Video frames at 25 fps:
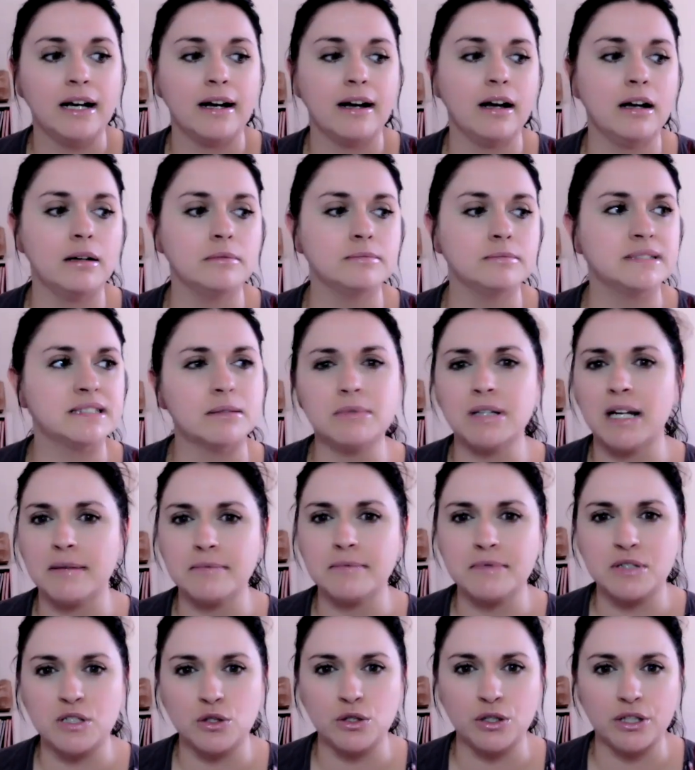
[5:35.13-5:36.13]
um,
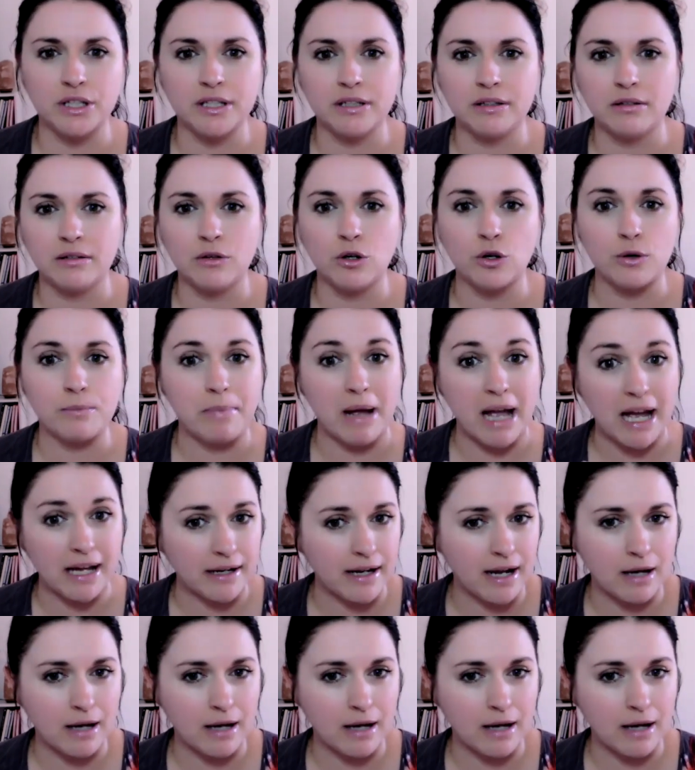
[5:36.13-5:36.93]
sometimes good or bad